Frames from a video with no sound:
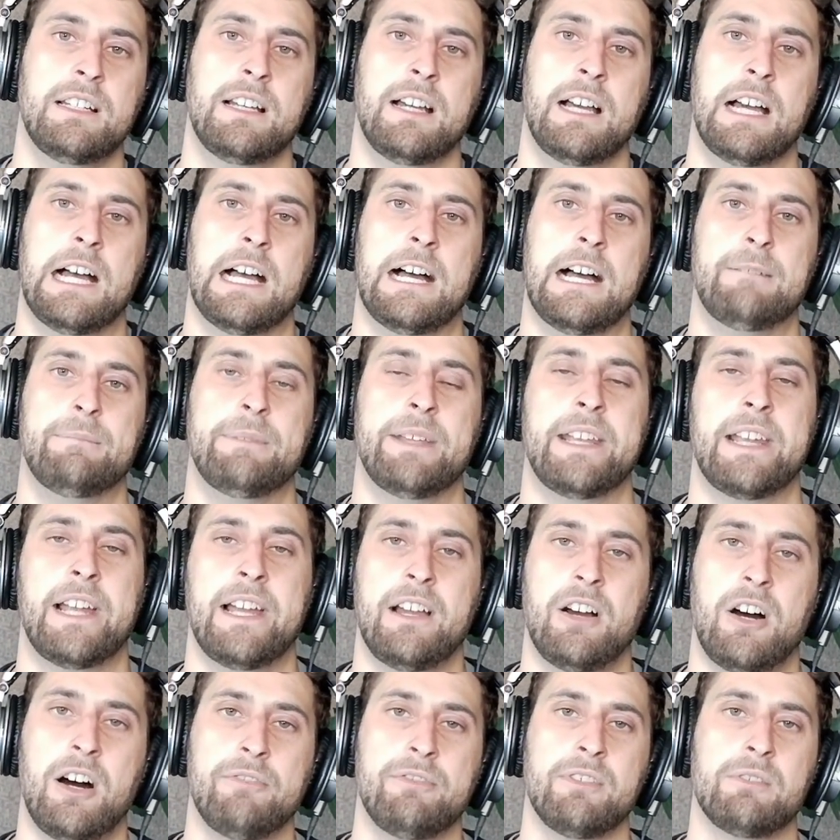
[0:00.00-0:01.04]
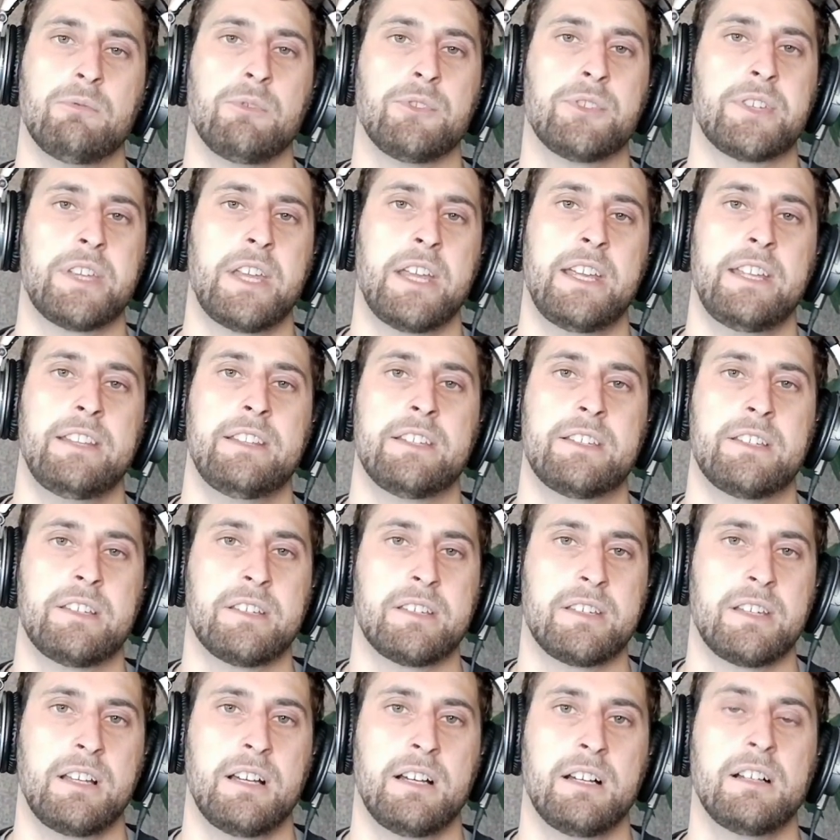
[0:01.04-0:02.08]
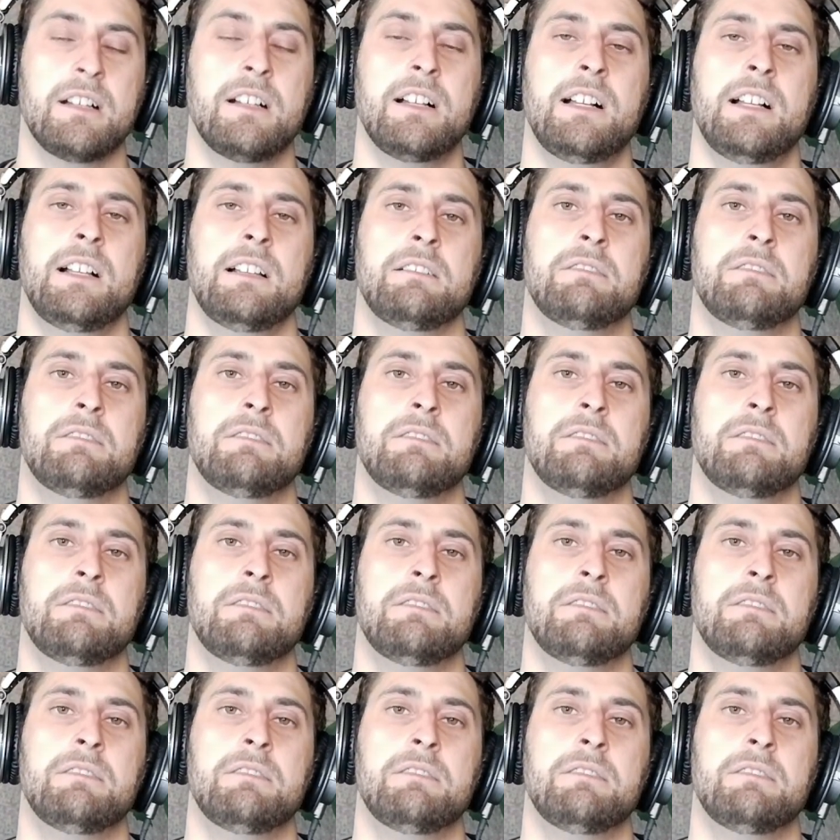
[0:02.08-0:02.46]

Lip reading: And I often will say this is a